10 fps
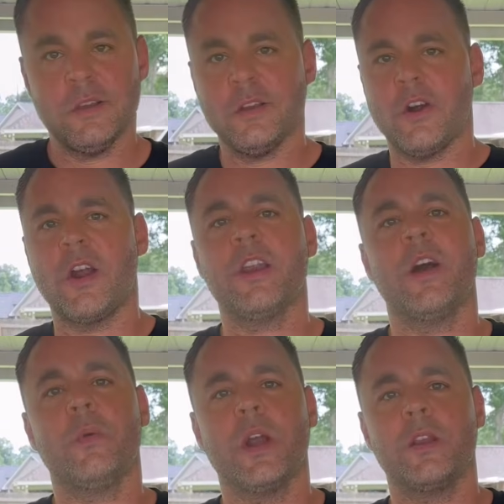All right,
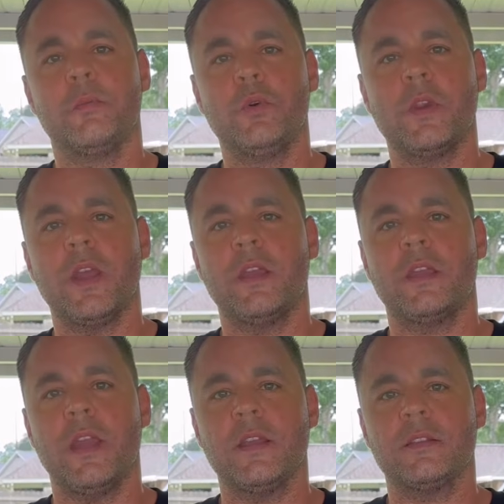now we got the Boudin in the
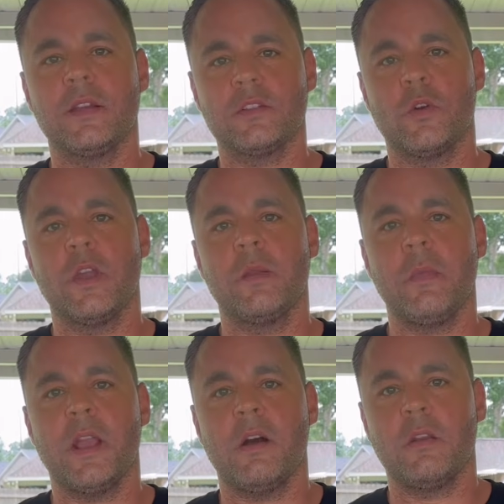casing. Let's go ahead and
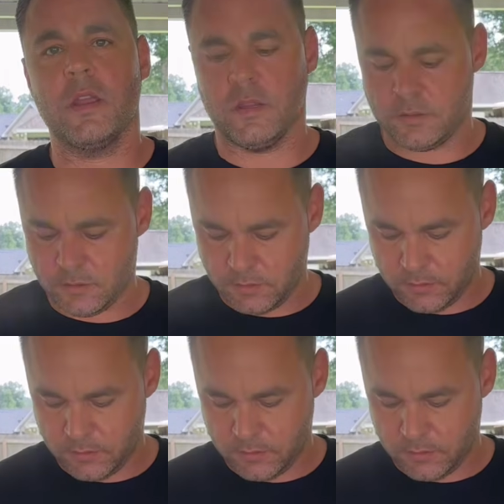make our links.